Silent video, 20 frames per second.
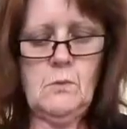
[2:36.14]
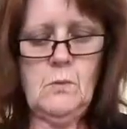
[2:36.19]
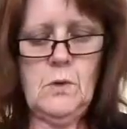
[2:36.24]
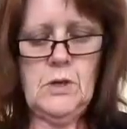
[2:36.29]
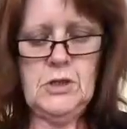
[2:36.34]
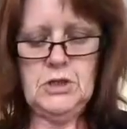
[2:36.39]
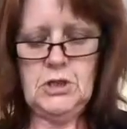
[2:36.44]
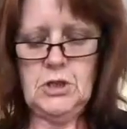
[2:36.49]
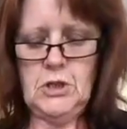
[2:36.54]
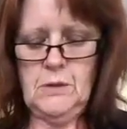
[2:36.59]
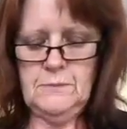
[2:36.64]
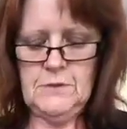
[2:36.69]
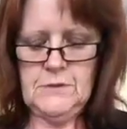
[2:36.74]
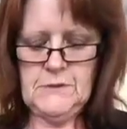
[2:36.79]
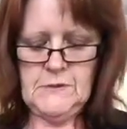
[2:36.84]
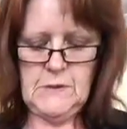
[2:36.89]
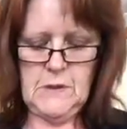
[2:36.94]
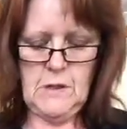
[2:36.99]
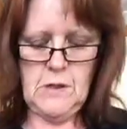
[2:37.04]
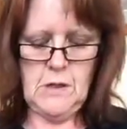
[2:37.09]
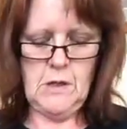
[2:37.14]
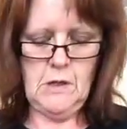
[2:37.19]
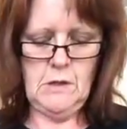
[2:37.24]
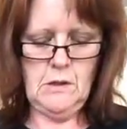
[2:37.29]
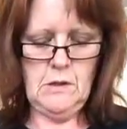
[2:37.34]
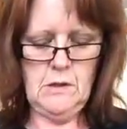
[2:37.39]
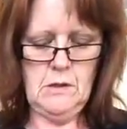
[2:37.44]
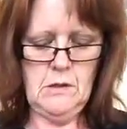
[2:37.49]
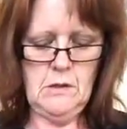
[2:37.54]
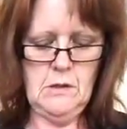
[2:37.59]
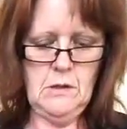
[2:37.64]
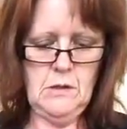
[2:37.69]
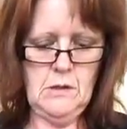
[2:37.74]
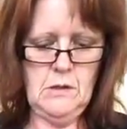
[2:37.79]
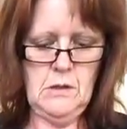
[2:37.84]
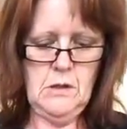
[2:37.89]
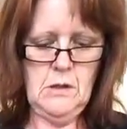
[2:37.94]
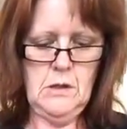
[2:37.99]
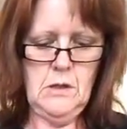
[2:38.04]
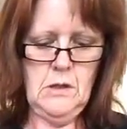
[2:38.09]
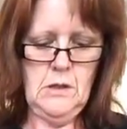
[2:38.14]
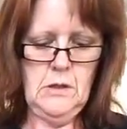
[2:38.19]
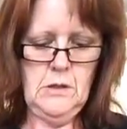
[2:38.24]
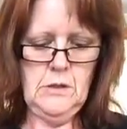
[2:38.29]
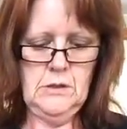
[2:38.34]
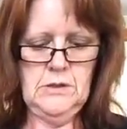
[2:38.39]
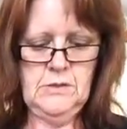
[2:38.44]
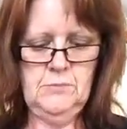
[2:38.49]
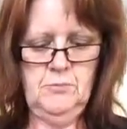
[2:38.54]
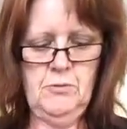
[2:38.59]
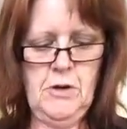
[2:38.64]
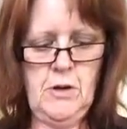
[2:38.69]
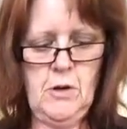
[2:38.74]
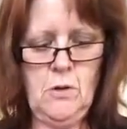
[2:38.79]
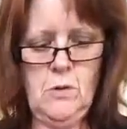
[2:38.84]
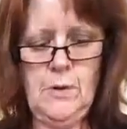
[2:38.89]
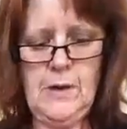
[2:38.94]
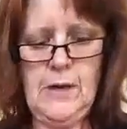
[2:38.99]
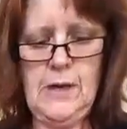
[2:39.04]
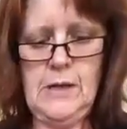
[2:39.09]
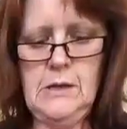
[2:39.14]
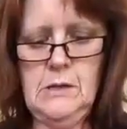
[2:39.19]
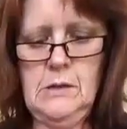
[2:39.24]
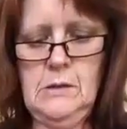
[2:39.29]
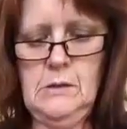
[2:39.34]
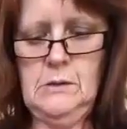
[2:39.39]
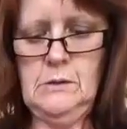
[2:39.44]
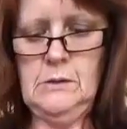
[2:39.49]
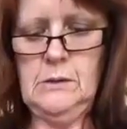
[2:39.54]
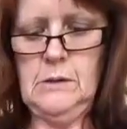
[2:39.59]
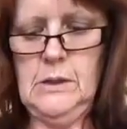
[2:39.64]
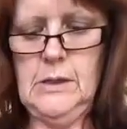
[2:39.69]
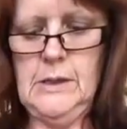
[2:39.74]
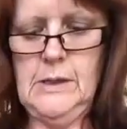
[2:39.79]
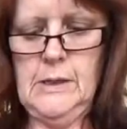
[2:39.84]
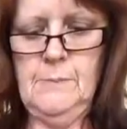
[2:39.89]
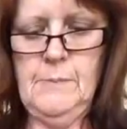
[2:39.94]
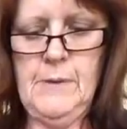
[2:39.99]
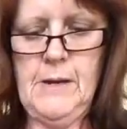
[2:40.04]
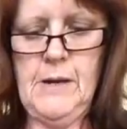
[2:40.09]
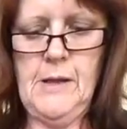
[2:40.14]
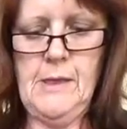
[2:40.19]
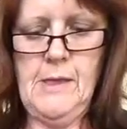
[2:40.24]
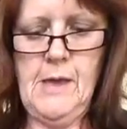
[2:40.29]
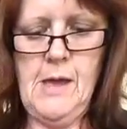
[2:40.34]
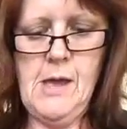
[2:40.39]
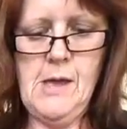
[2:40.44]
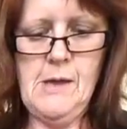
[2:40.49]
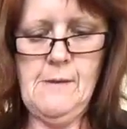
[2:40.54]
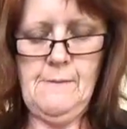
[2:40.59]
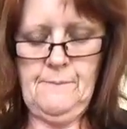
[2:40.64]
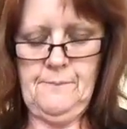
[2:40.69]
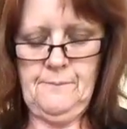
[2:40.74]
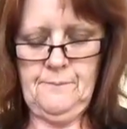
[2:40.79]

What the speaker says: which I'm just gonna sprinkle in a little bit of that